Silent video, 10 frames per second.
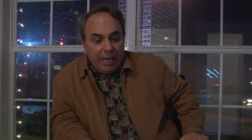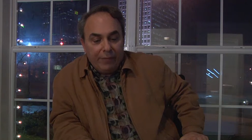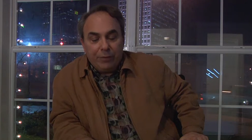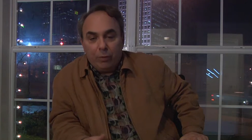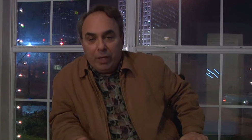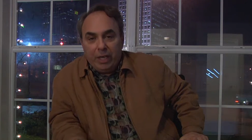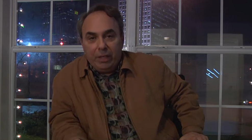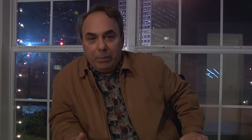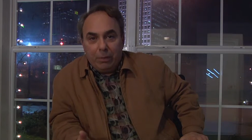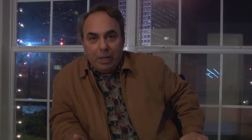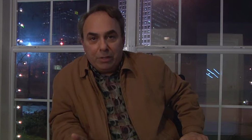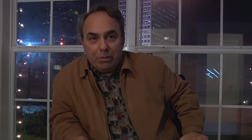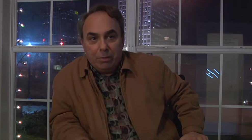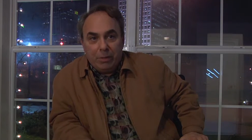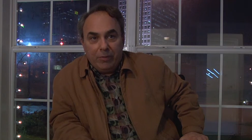After reading the Price
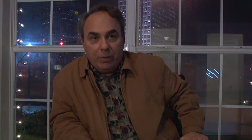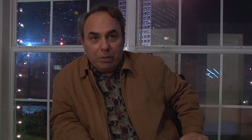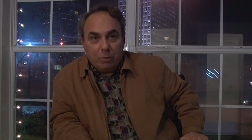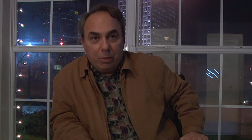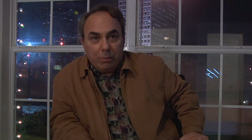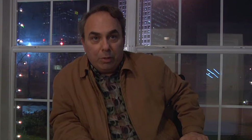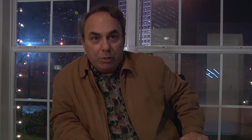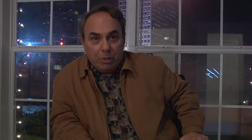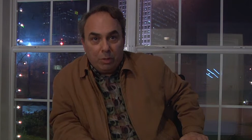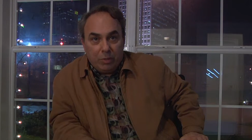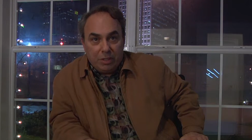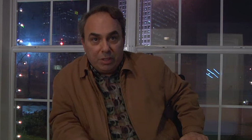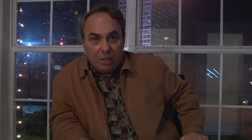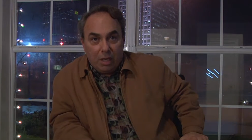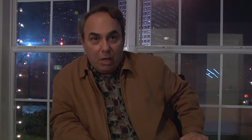Rubin virtual brochure, which
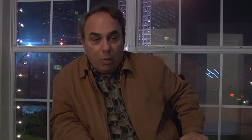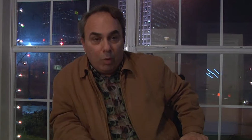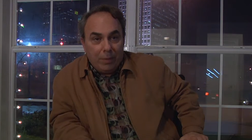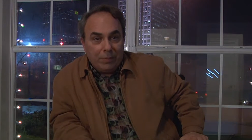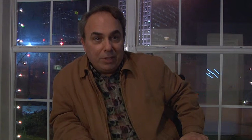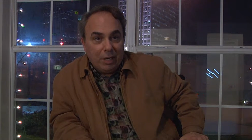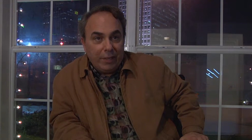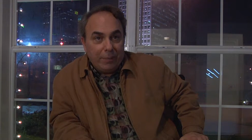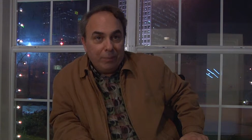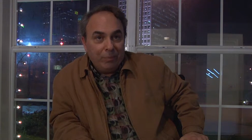is on our website